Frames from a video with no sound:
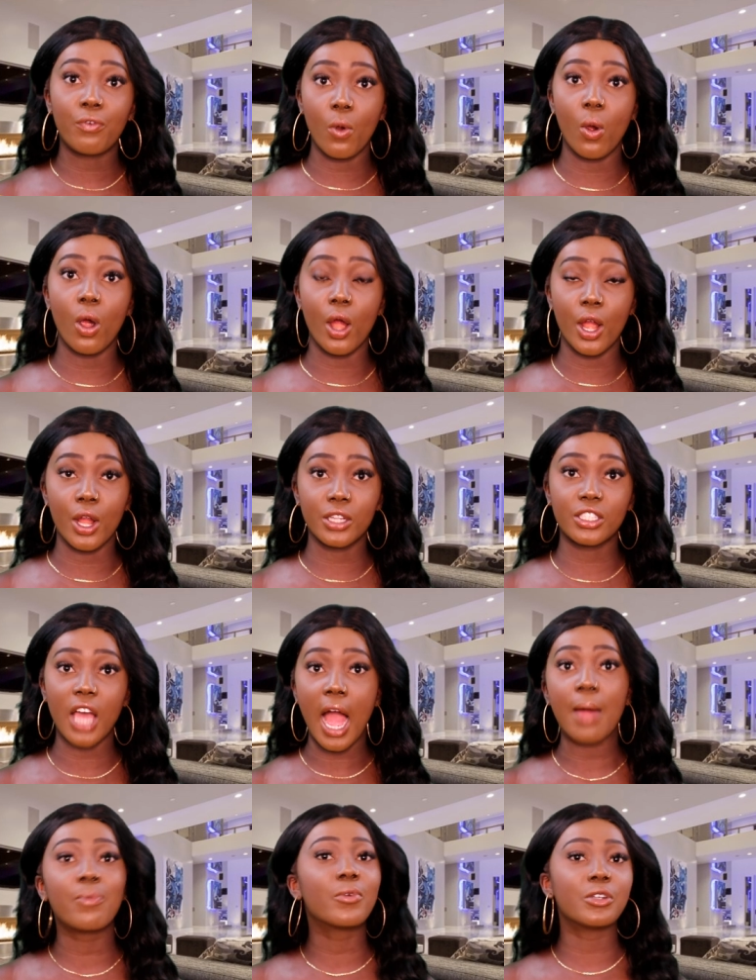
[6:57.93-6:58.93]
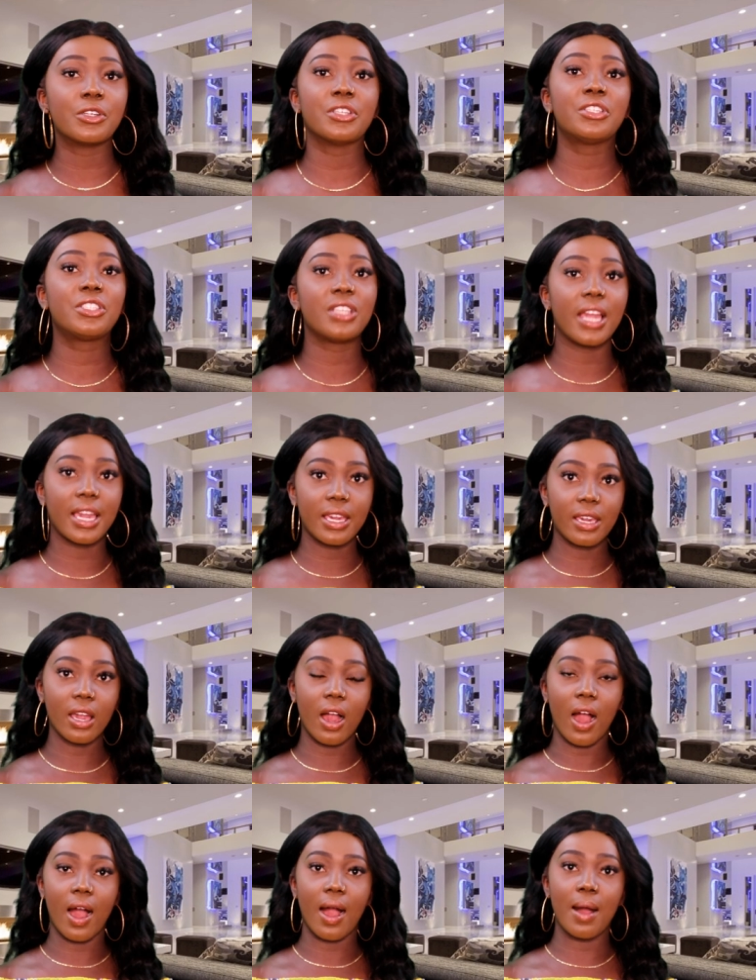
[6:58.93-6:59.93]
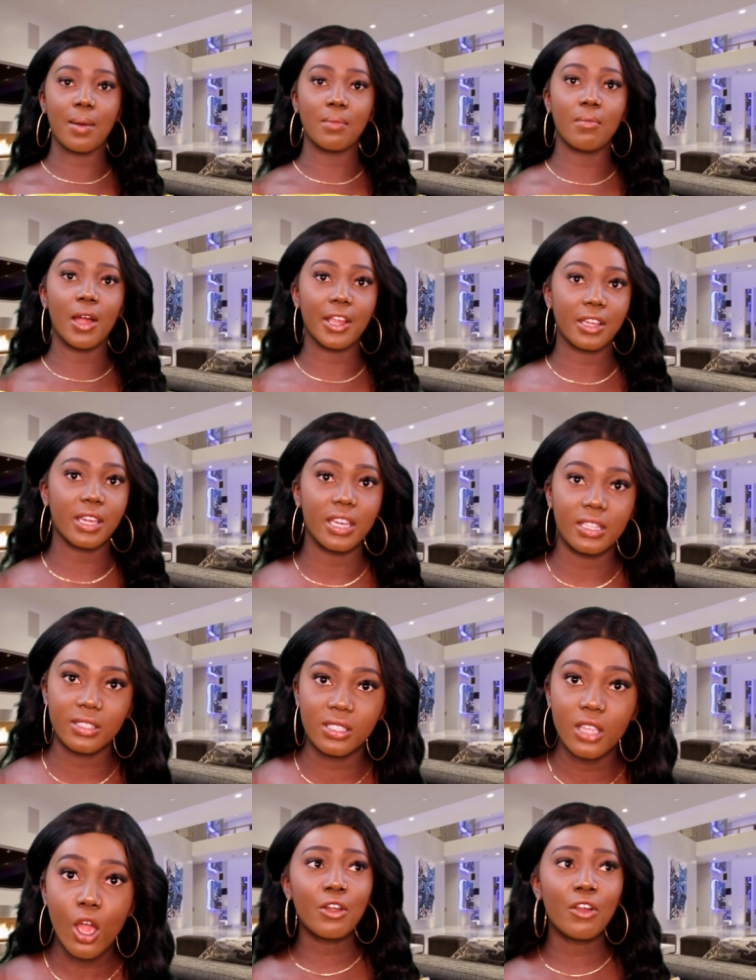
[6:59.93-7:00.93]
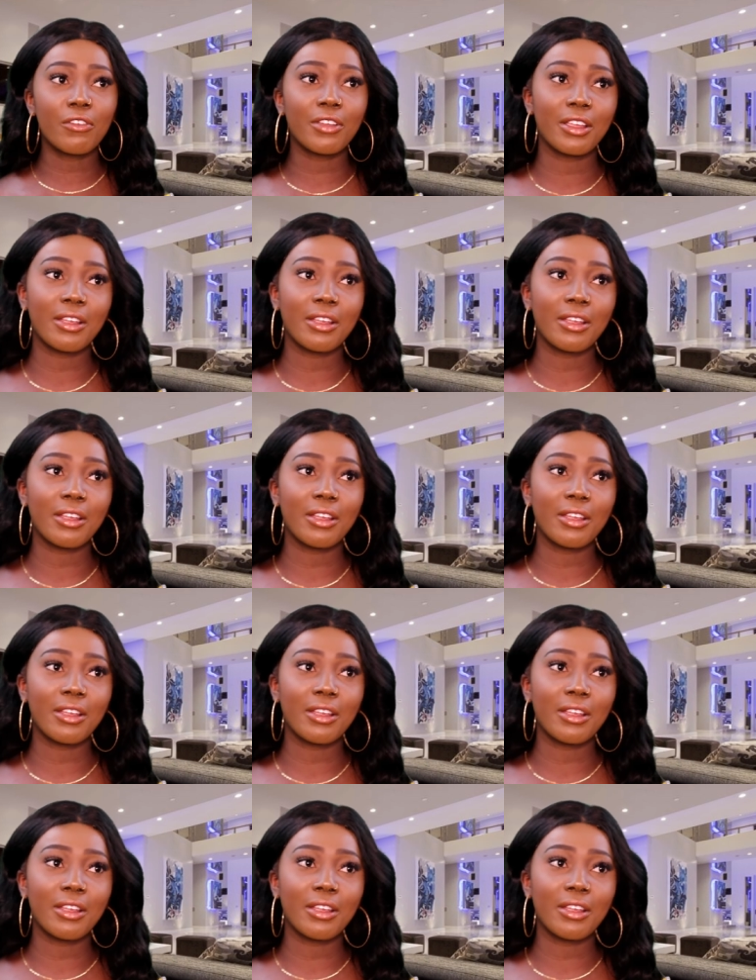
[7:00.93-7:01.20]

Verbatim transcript: for top real estate um, markets. And